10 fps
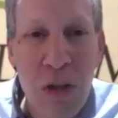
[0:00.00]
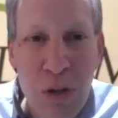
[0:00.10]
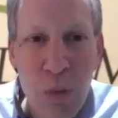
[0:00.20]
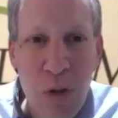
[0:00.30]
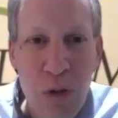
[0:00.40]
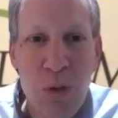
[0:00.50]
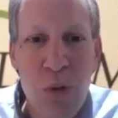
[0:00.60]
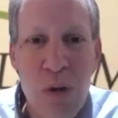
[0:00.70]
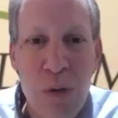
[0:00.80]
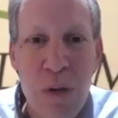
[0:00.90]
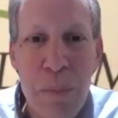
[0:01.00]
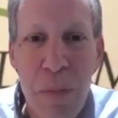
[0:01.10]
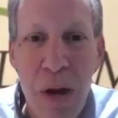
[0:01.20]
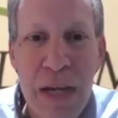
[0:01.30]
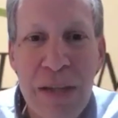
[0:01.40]
quote unquote,
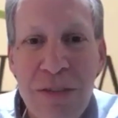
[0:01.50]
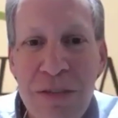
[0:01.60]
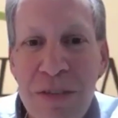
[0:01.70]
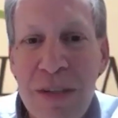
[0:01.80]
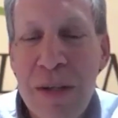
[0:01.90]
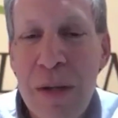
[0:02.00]
monies,